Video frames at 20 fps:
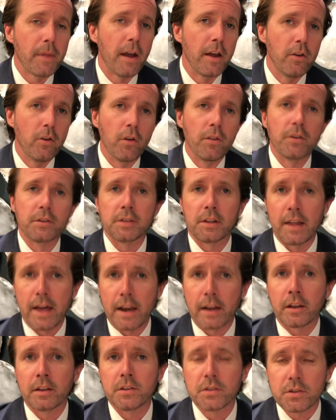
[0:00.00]
I know there's a lot
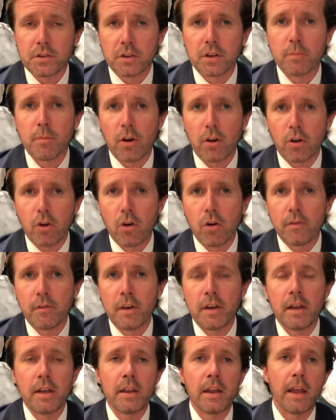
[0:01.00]
of concern about
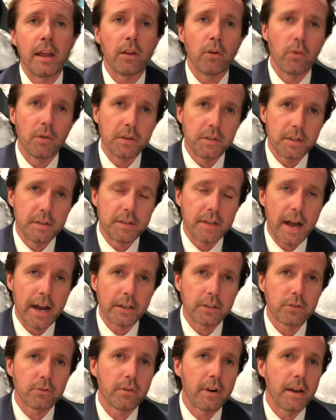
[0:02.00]
COVID and going to the
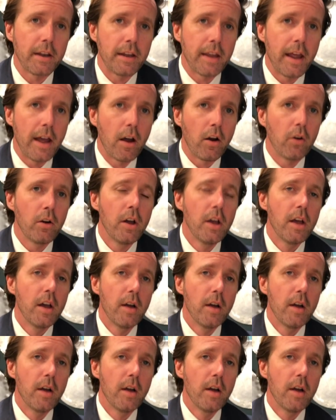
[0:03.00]
doctor right now,